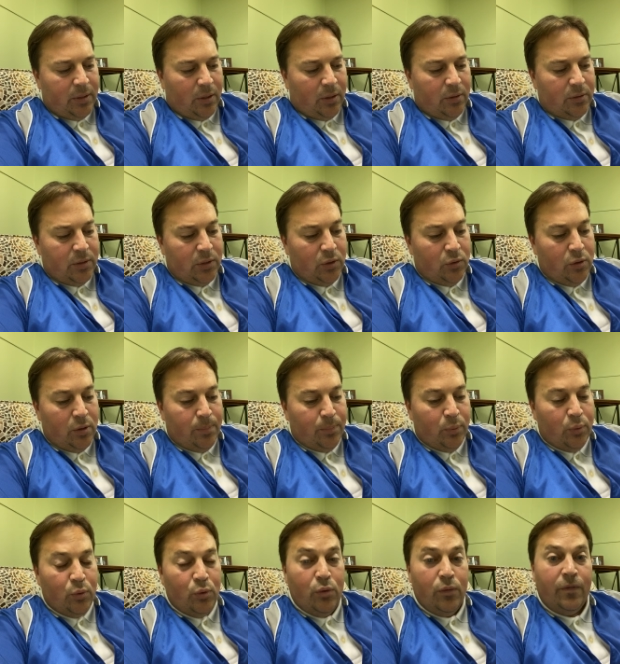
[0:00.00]
also
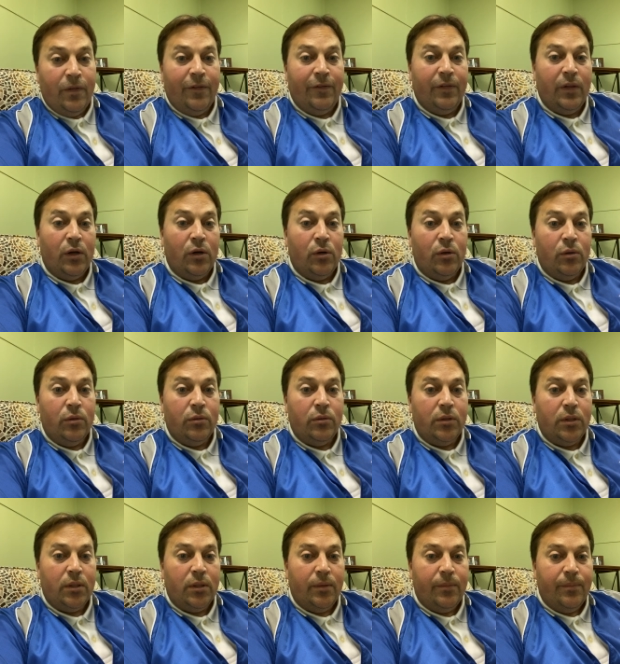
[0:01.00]
approve of
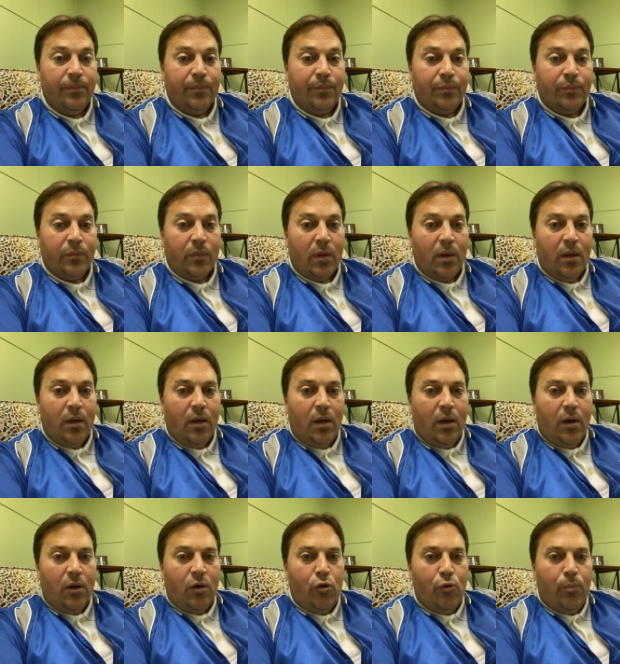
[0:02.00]
those
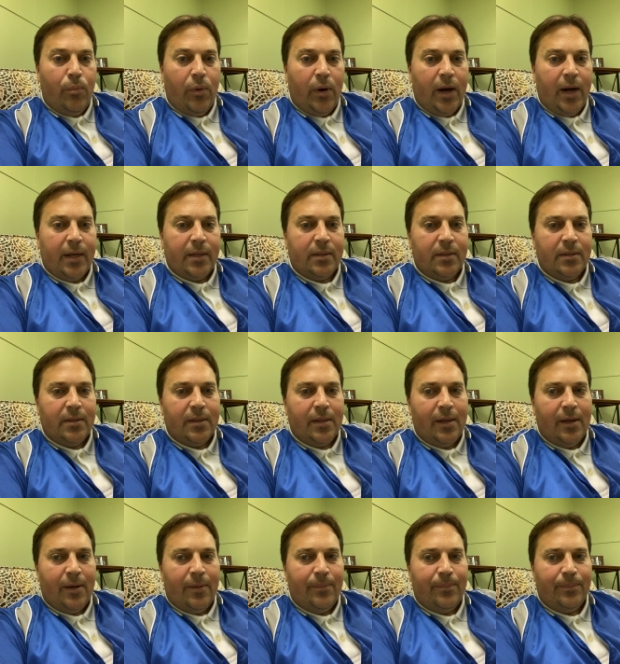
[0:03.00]
who practice
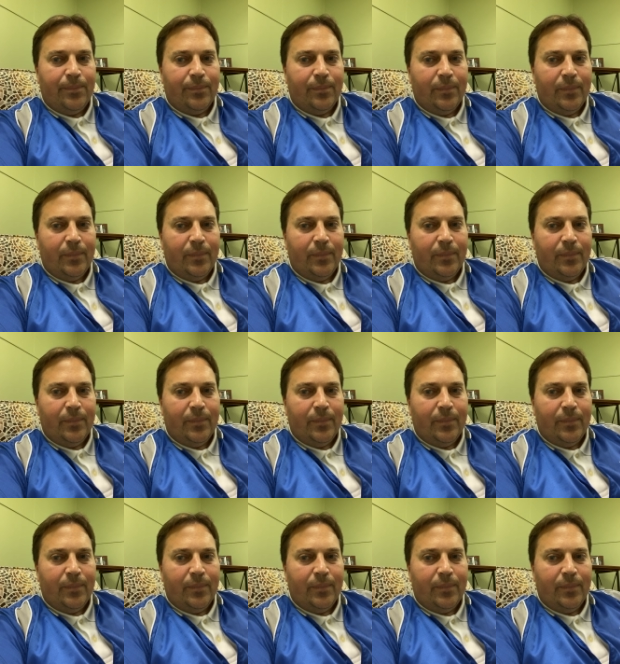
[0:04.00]
them.